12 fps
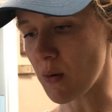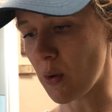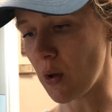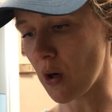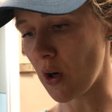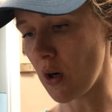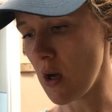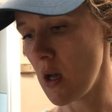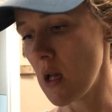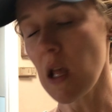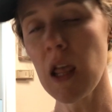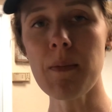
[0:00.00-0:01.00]
her with her
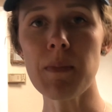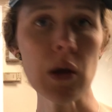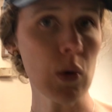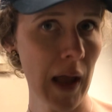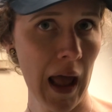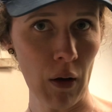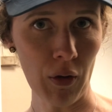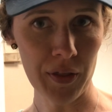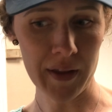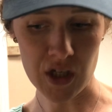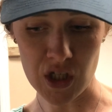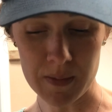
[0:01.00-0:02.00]
immune health
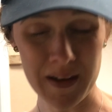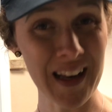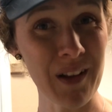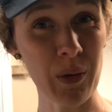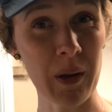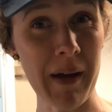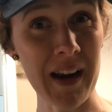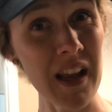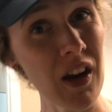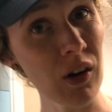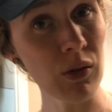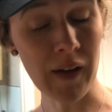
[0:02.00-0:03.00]
because she's been getting really bad
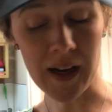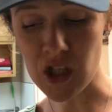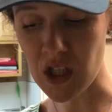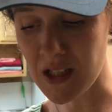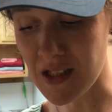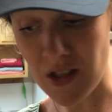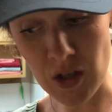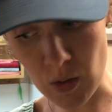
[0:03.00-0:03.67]
ear infections and